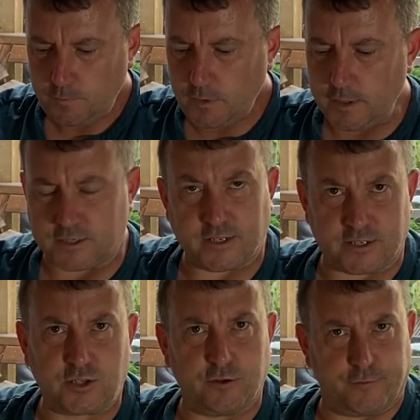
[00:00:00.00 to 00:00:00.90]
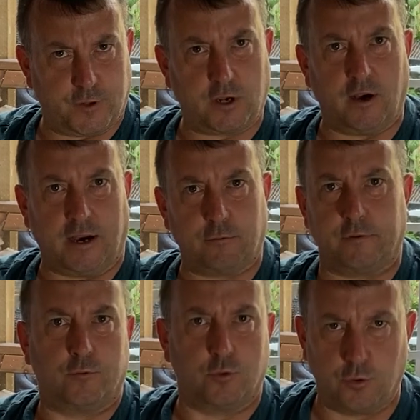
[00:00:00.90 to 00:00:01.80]
It's good for the gut health of
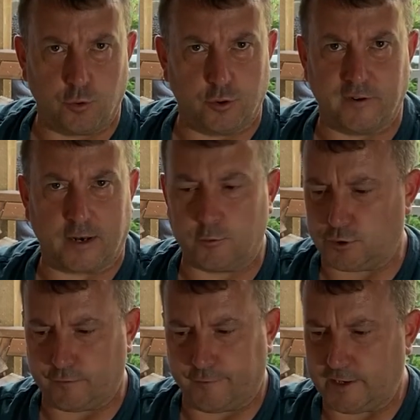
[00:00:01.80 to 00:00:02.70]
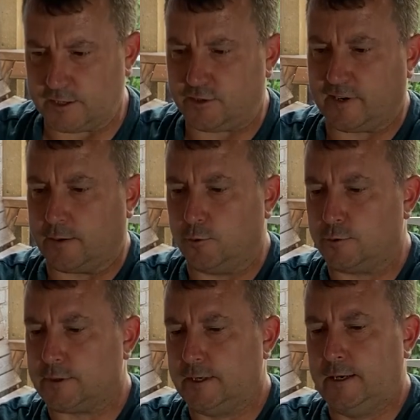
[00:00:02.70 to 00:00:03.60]
all your animals. You can feed it to your animals.
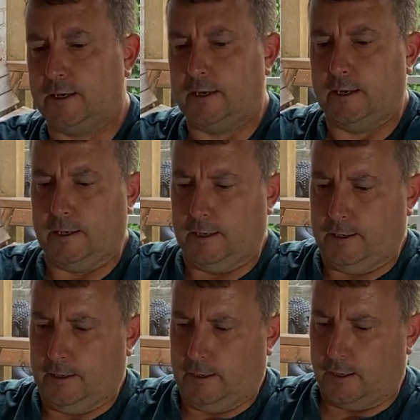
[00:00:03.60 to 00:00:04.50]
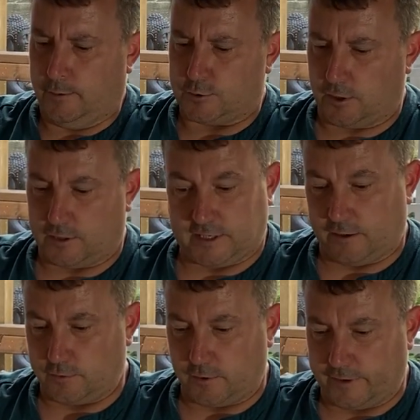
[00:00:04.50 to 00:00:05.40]
So like I say,
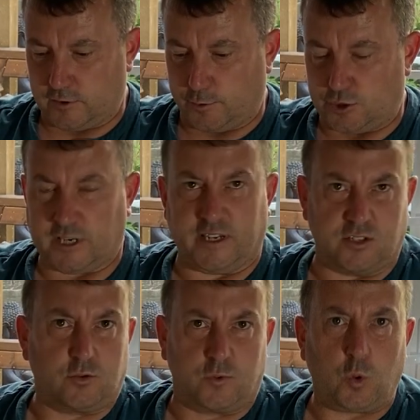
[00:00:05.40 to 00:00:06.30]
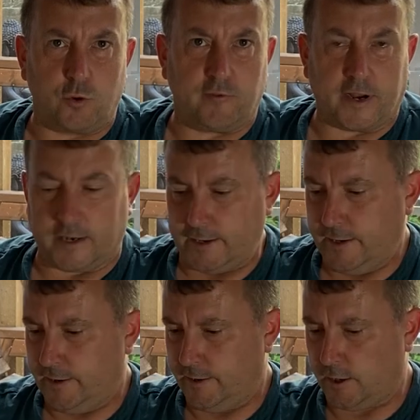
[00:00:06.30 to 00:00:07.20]
I'll give it to my chickens quite regularly,
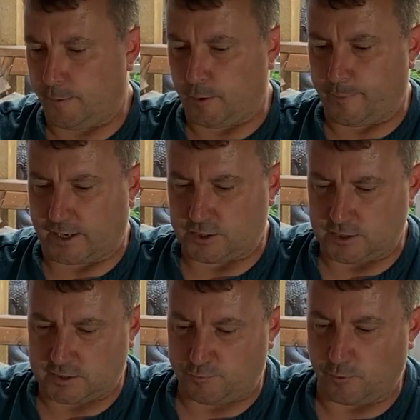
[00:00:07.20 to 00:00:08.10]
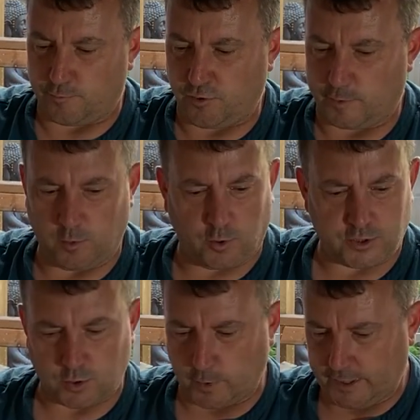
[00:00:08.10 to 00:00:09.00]
a couple of batches, probably once
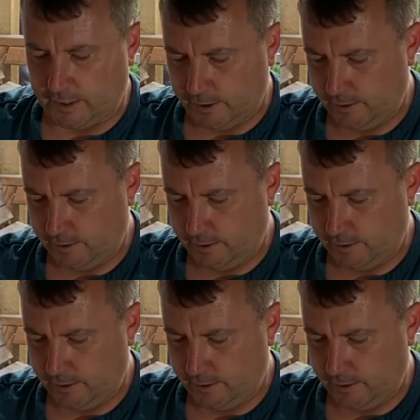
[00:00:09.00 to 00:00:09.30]
a week.